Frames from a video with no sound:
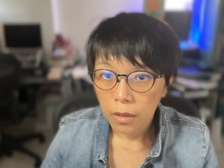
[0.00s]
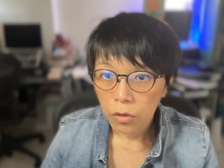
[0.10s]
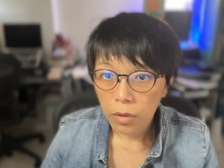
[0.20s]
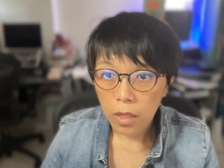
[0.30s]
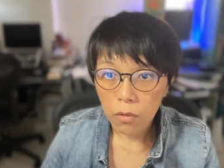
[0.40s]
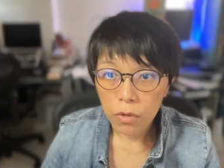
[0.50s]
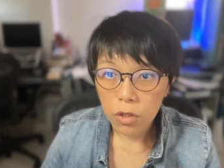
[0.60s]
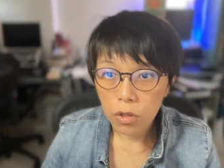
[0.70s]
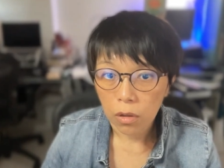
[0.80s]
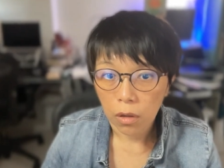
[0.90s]
Today, we
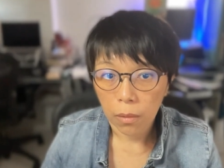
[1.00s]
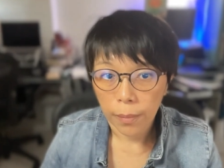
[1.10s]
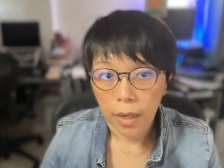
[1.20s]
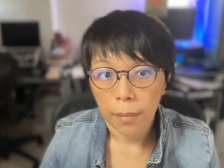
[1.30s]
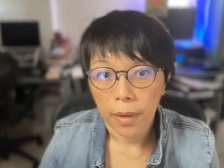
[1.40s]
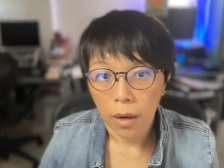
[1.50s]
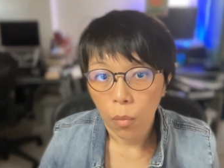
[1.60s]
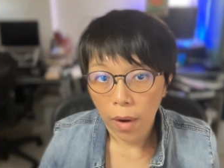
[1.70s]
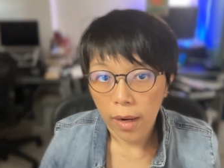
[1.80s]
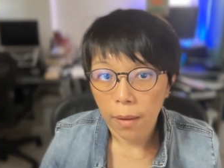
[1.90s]
saw Baba
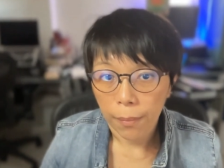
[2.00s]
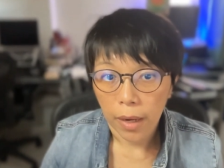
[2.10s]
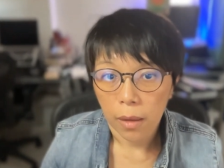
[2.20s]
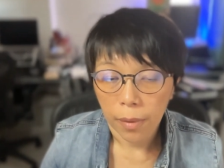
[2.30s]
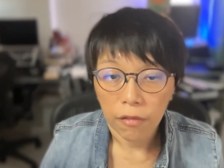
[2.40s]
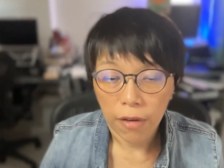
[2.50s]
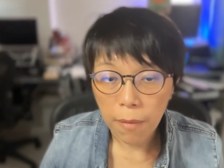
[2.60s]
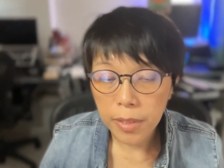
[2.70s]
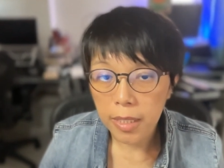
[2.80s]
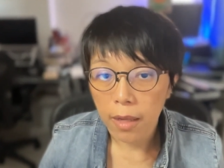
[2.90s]
went up by about
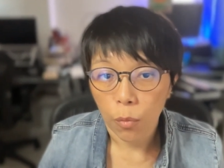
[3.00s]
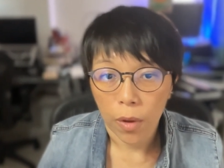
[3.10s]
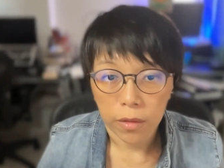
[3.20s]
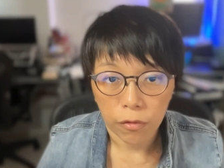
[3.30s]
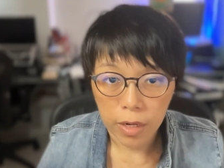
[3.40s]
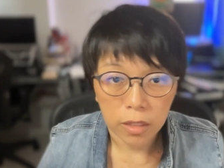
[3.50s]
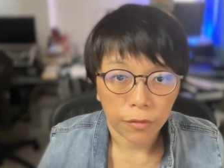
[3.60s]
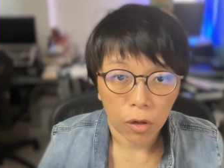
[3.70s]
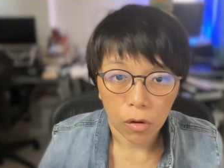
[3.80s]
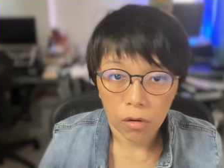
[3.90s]
5% when the rest of
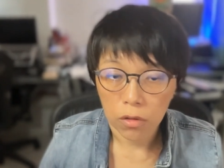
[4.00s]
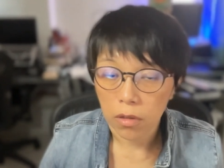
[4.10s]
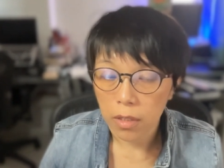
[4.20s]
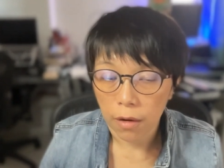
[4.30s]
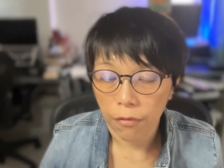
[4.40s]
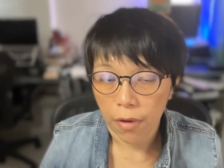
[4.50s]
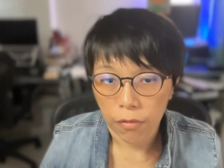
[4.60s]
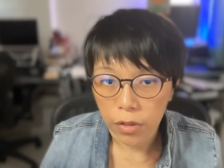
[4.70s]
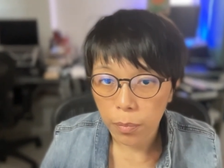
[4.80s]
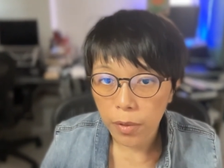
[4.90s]
the Hong Kong stocks are
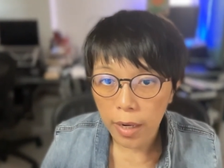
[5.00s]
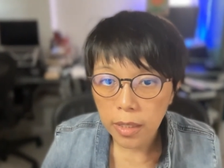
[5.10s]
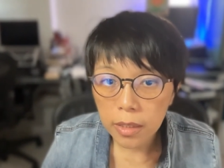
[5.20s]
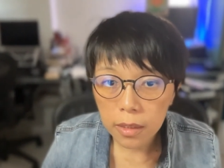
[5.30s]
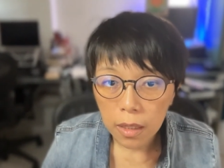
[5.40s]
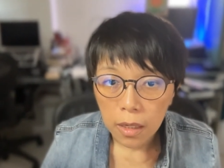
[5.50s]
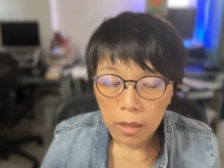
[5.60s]
very depressed.